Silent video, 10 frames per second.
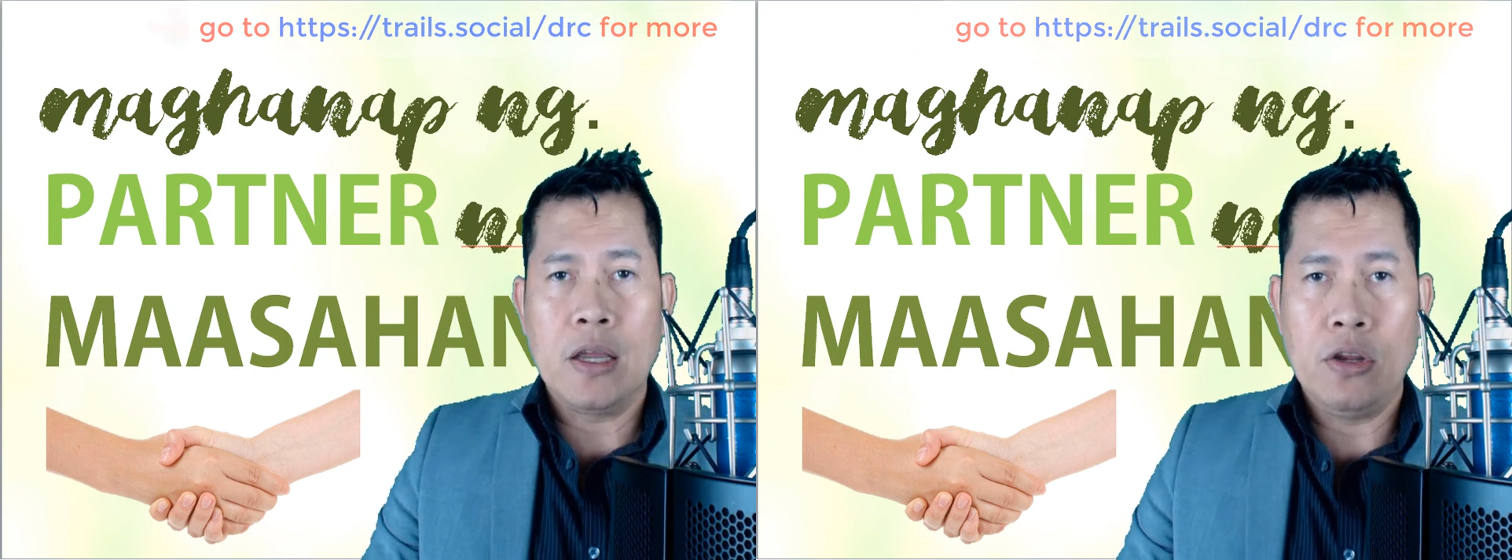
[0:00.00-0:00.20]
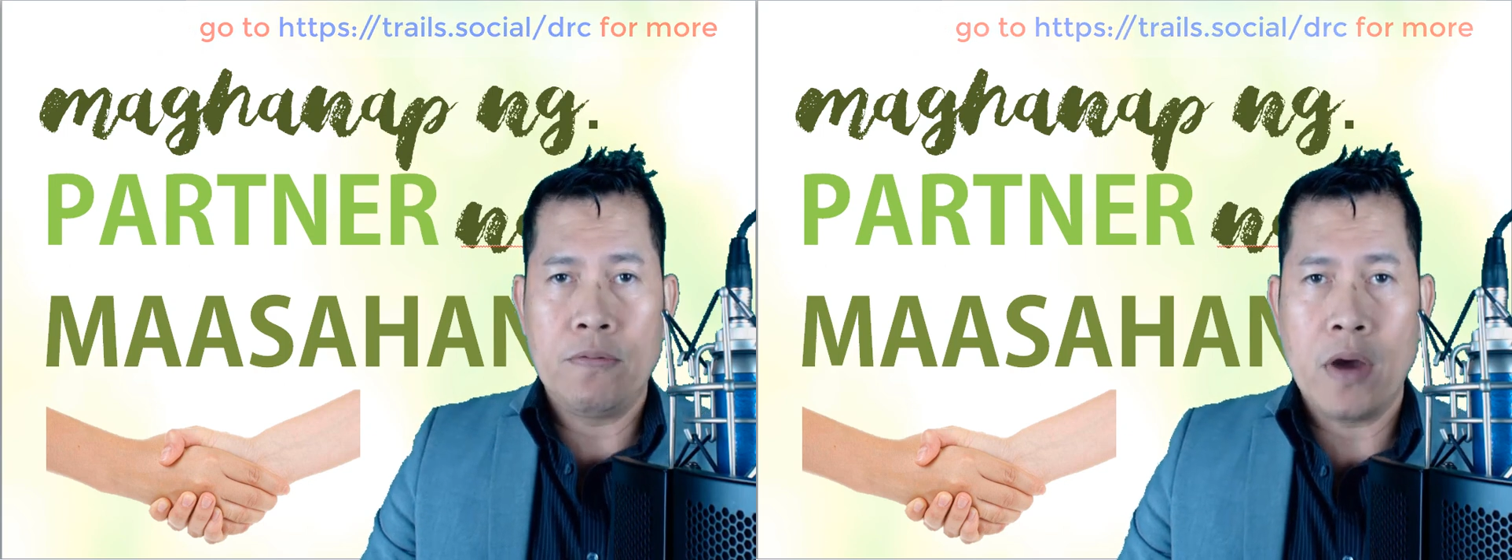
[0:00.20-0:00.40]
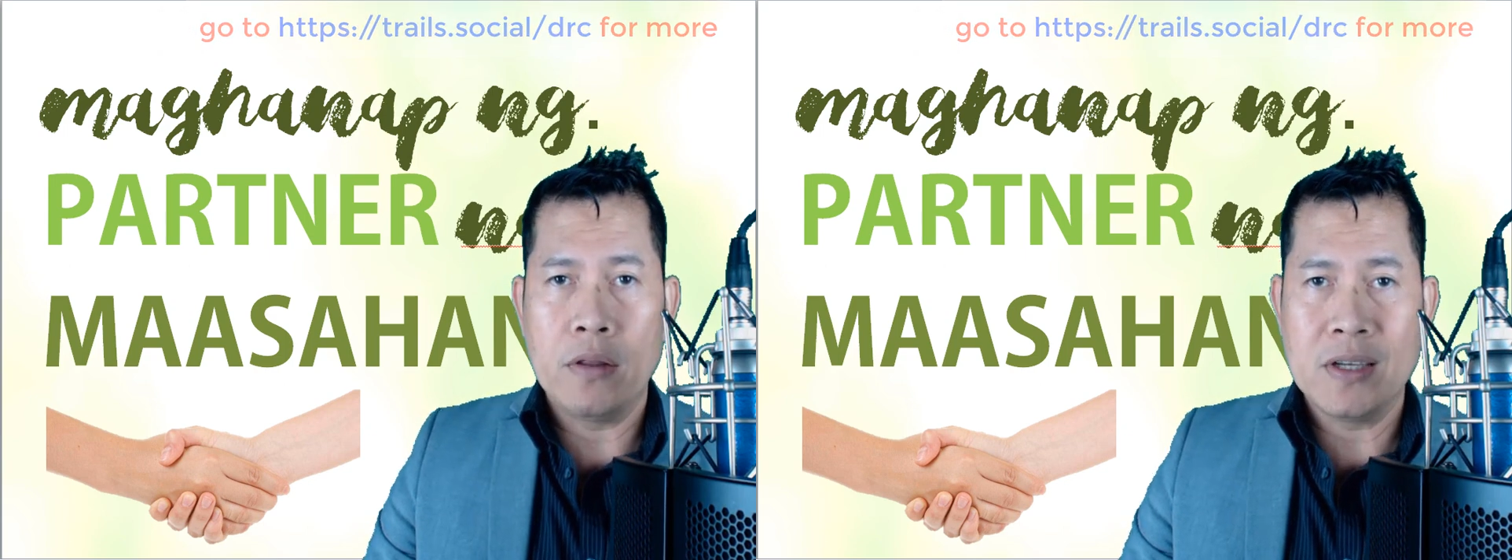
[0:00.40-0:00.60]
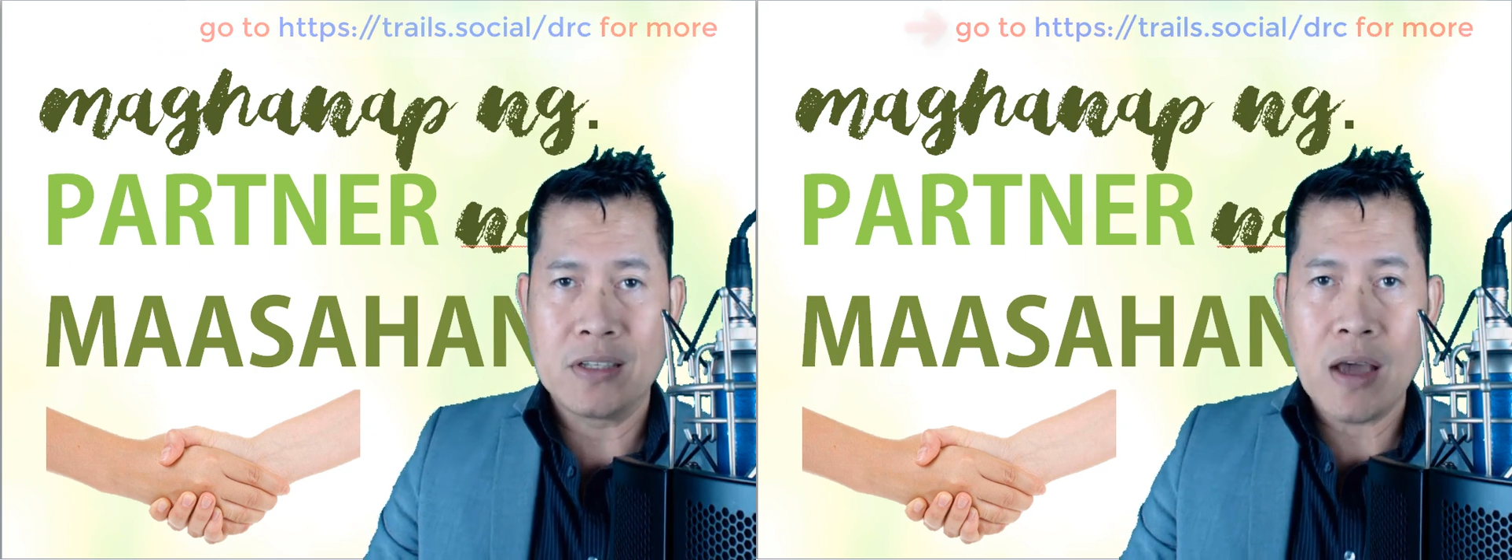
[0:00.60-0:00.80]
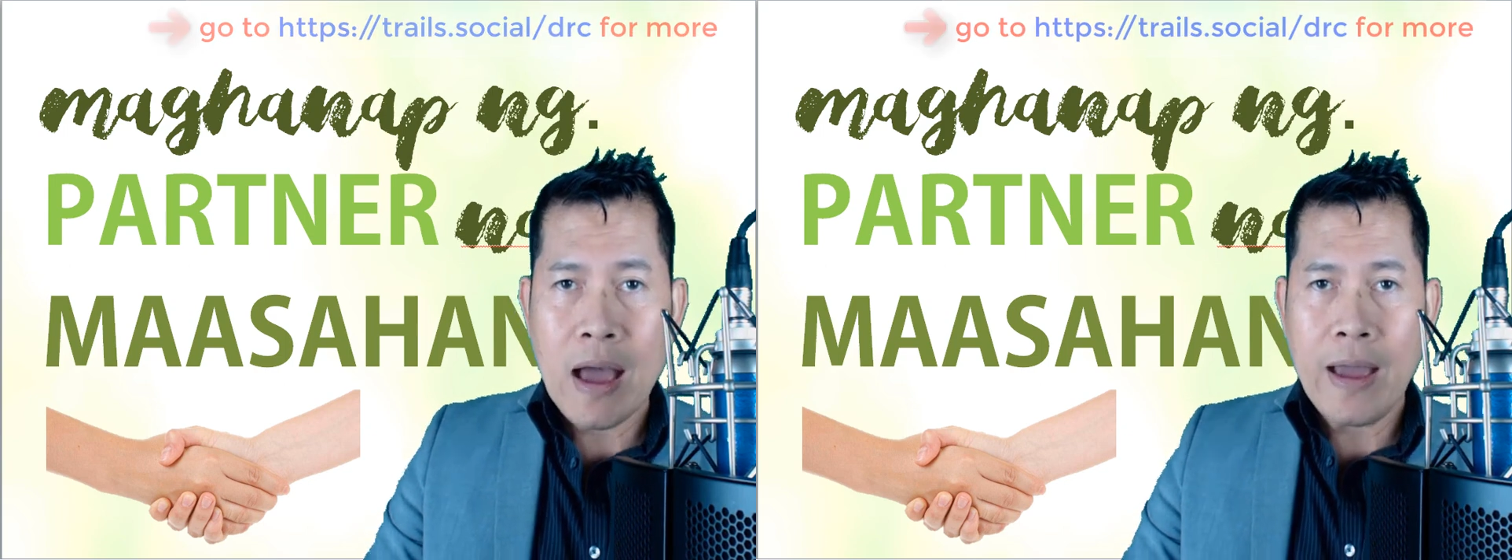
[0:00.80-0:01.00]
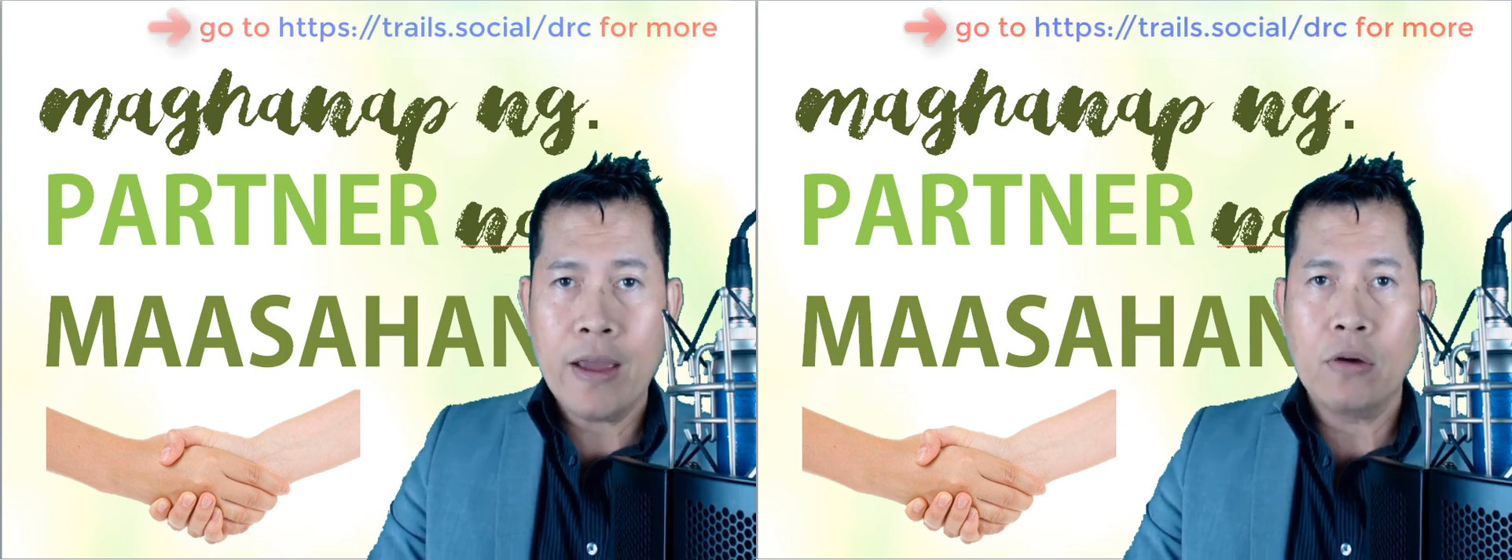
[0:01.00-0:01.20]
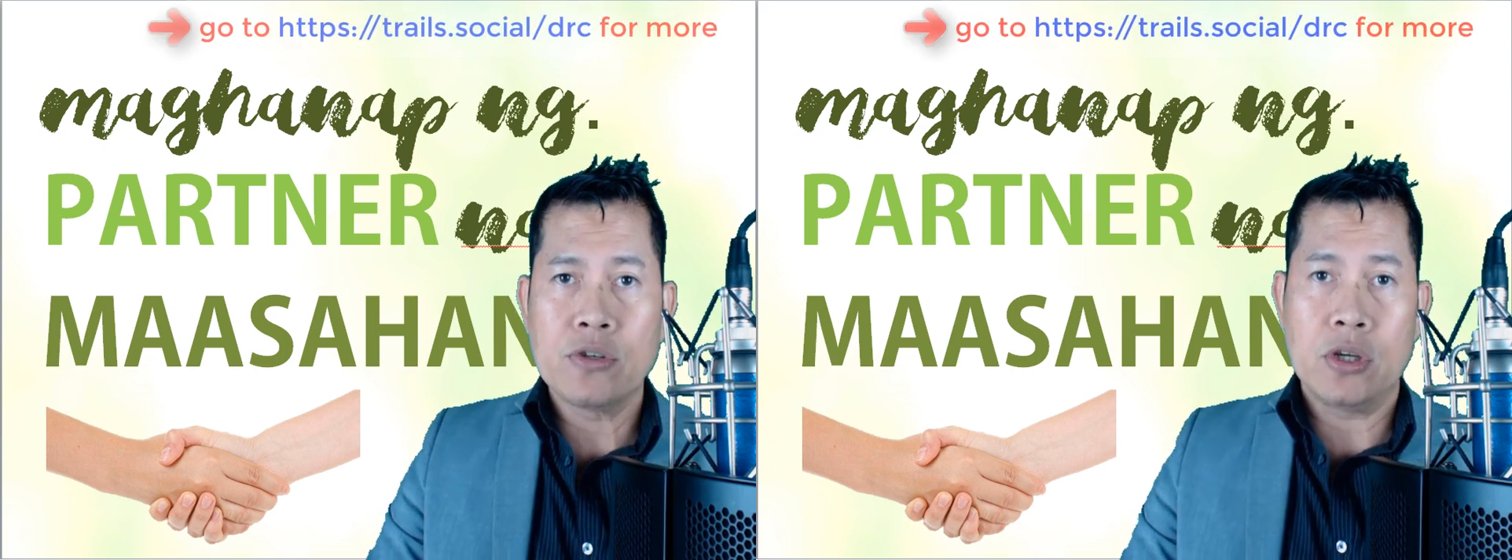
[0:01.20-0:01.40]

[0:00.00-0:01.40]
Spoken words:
and you find this guy who's